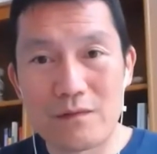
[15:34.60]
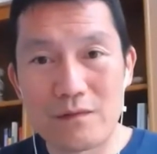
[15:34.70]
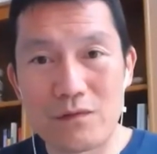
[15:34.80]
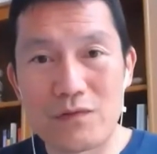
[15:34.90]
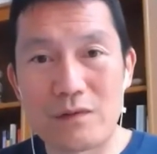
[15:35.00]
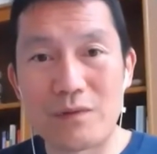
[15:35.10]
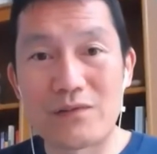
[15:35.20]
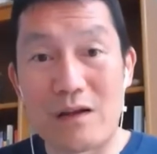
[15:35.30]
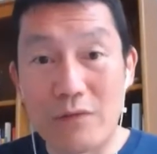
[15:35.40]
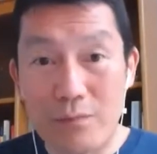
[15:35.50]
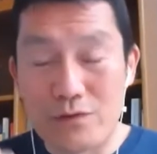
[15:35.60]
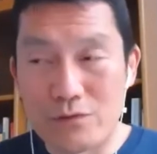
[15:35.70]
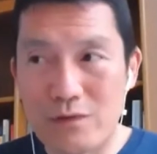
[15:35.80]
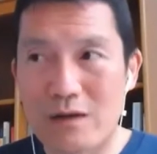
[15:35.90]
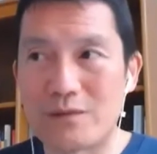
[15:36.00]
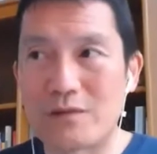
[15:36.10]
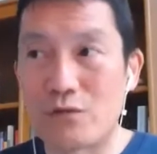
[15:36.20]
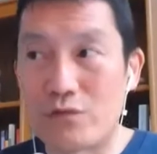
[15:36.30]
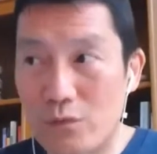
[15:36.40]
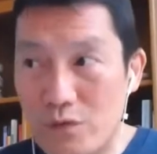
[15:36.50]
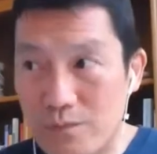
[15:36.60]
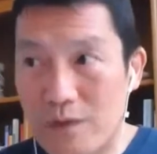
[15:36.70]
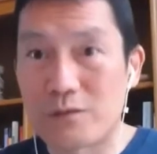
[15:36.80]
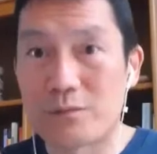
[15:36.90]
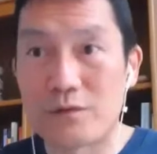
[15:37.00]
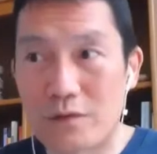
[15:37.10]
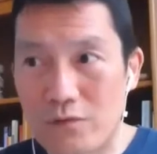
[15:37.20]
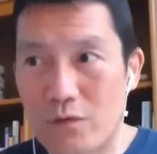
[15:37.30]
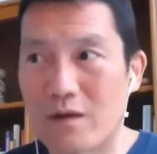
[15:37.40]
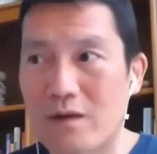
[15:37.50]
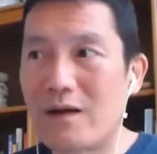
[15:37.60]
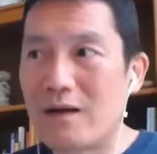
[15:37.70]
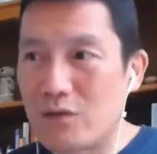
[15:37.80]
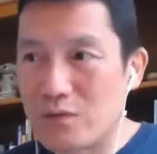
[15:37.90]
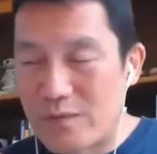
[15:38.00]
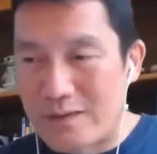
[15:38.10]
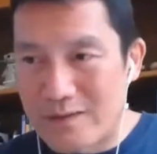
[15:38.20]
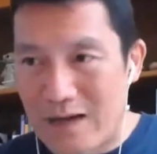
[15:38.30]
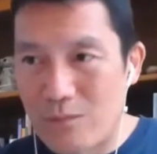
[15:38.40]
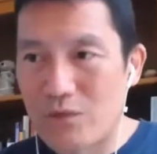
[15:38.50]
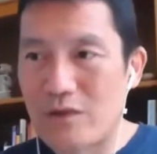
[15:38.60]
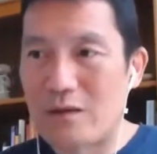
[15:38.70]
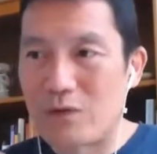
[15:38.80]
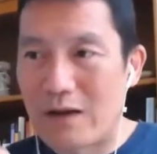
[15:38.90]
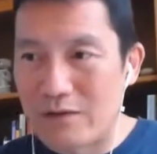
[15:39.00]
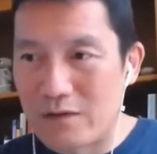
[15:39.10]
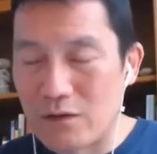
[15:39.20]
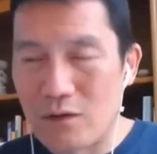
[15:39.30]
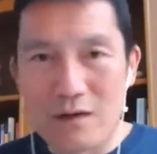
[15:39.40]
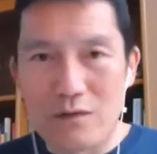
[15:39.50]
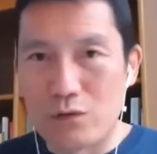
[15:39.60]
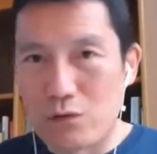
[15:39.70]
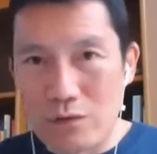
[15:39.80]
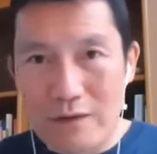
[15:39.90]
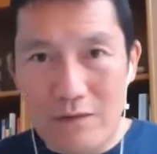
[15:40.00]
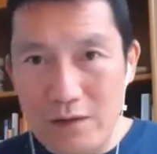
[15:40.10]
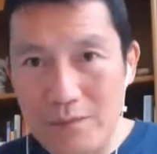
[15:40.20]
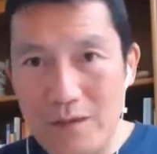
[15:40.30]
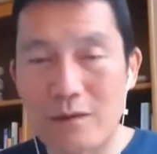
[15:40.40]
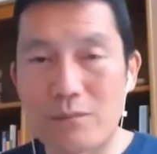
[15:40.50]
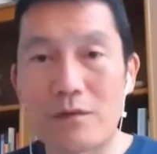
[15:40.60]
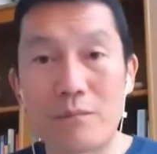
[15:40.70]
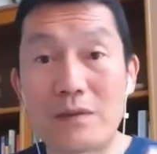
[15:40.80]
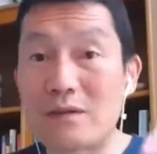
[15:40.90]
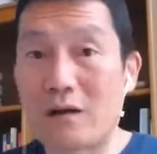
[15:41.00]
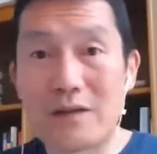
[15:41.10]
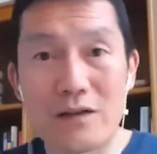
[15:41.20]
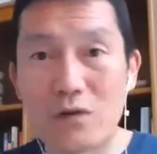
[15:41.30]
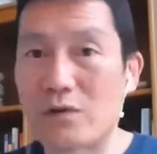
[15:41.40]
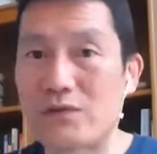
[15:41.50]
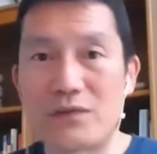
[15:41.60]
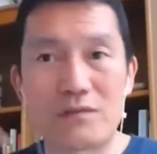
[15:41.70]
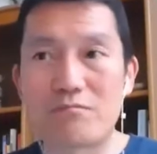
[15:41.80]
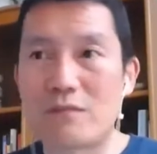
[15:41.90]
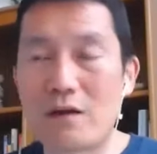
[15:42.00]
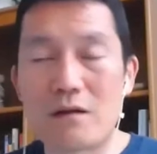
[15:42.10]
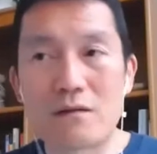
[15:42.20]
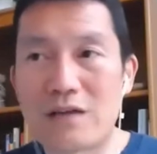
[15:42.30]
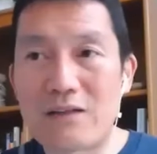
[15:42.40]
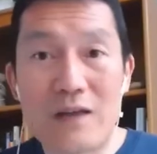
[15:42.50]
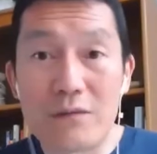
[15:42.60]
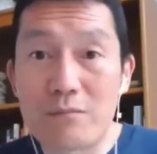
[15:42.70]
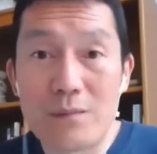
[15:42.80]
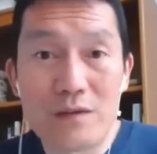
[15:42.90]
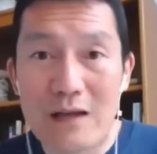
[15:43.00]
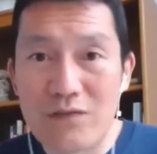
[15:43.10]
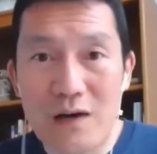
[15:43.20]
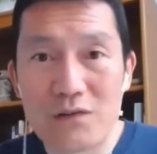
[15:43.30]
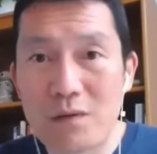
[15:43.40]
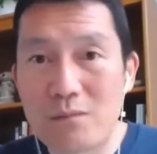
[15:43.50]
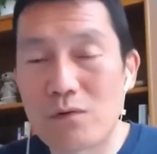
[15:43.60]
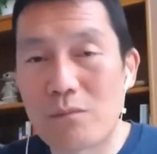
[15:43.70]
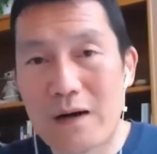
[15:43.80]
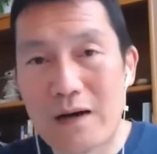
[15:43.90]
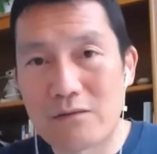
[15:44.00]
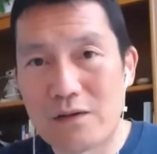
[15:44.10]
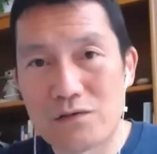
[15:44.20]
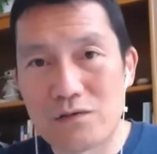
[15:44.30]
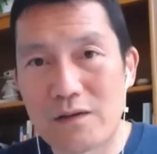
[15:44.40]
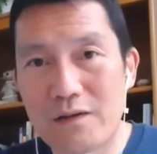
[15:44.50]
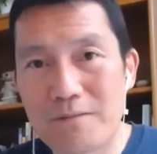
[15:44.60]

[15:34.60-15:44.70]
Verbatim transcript: You see, because every person who comes in, you feel responsibility for. You spend time with them. You have, you know, you only have a limited number. But online courses, ten thousand, maybe ten thousand people will buy it eventually.